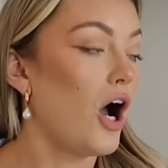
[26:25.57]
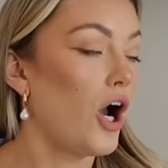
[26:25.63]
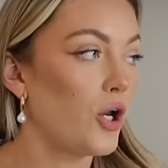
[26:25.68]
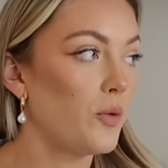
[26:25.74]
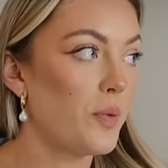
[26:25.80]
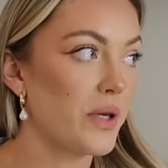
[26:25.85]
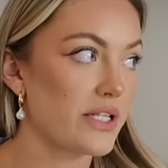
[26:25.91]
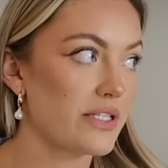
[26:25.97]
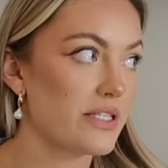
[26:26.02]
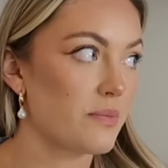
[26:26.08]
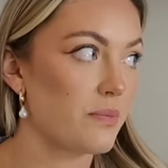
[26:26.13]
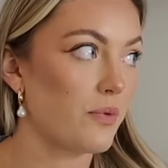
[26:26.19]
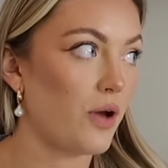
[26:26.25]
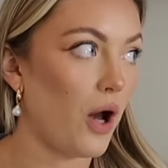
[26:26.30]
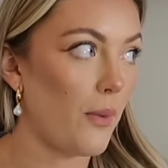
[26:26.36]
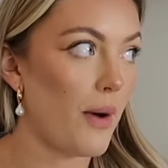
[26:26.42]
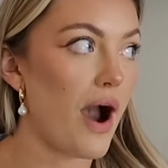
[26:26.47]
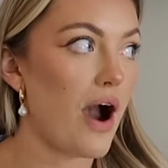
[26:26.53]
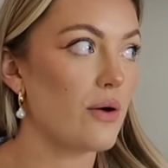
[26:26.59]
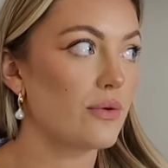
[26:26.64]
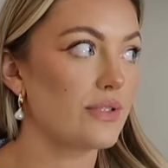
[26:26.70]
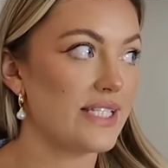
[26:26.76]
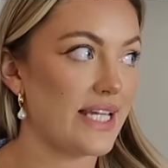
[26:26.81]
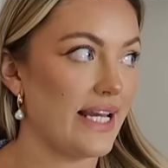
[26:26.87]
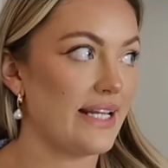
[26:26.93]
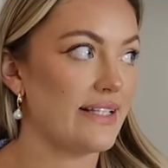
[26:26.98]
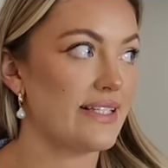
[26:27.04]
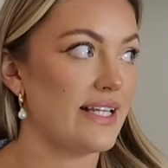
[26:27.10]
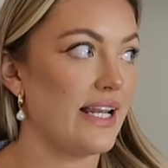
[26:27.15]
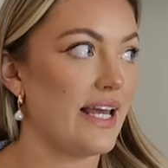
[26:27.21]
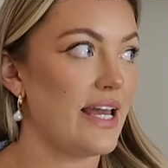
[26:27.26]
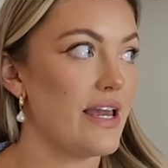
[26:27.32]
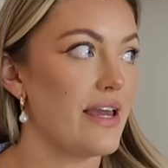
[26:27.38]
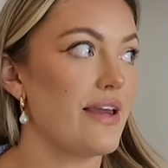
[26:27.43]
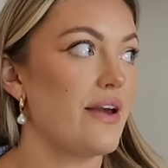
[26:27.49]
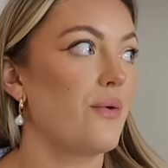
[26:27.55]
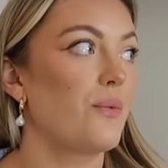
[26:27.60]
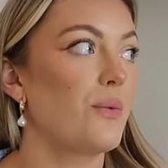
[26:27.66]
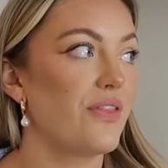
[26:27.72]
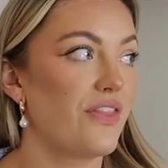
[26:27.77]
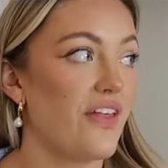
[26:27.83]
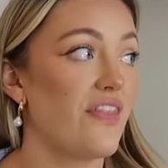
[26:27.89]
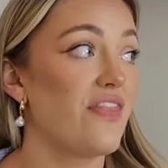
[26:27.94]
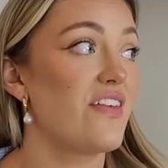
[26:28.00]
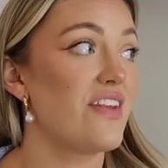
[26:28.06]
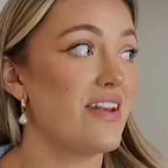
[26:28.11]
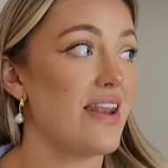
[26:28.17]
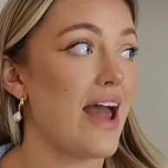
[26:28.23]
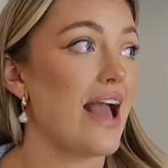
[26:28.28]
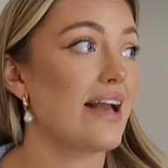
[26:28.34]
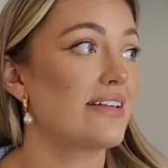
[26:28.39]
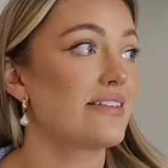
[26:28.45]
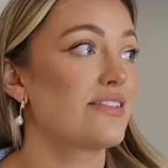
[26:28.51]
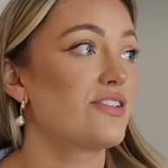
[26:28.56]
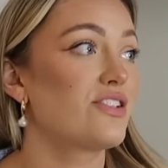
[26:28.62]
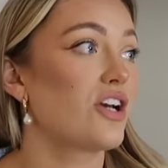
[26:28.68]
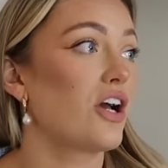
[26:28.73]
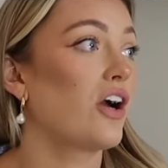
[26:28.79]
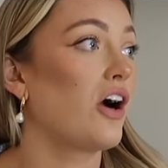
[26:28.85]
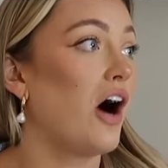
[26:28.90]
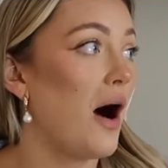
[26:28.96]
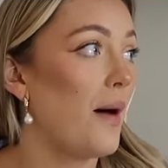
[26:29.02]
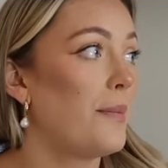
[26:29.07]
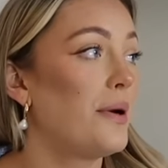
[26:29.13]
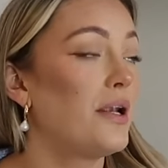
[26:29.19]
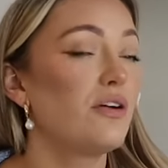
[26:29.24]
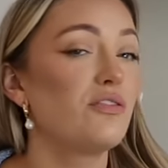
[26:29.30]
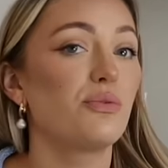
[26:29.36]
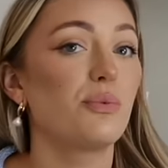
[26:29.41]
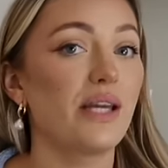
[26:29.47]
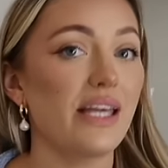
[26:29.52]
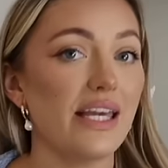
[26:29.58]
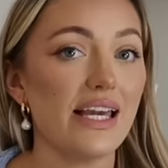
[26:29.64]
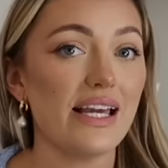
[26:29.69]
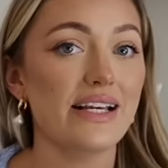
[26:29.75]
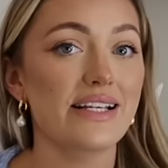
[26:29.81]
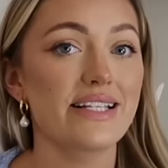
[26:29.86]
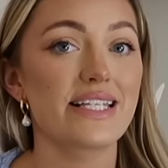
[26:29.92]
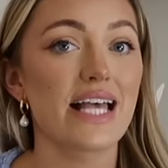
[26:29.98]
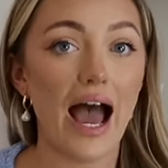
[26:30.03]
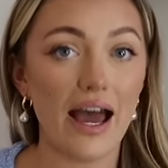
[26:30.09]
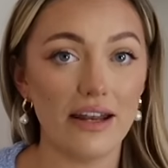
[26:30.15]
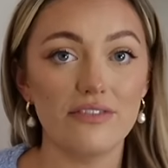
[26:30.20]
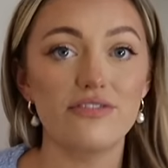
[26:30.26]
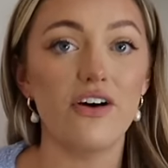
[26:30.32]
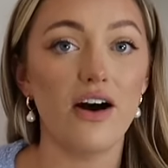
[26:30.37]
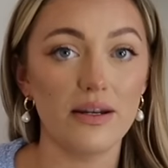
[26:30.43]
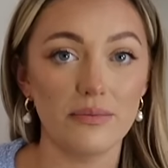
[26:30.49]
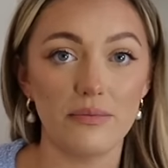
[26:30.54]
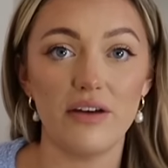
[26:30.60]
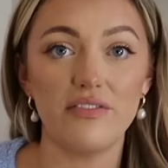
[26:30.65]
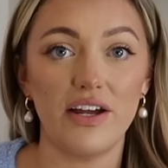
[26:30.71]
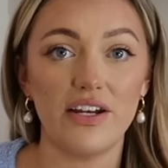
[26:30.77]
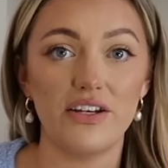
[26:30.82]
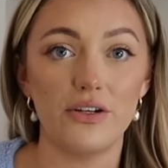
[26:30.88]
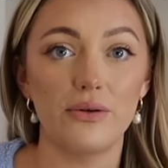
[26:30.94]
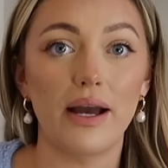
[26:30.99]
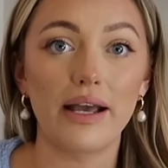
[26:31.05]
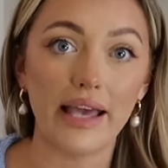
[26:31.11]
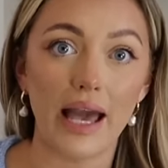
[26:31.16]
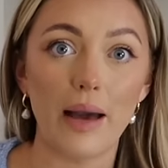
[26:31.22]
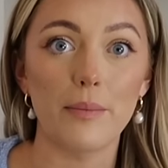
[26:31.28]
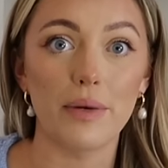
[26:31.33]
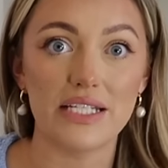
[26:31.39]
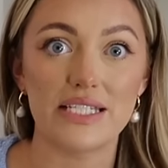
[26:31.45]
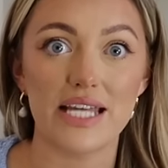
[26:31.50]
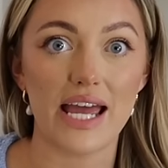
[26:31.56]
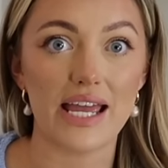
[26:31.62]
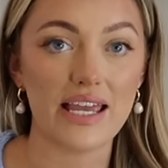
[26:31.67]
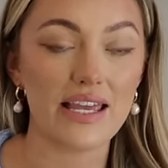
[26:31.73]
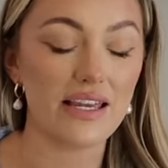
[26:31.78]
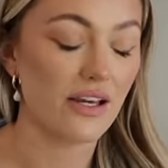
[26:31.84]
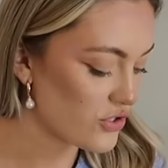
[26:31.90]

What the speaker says: Hoping to go out to Italy within the next couple of weeks and find my venue and get my date.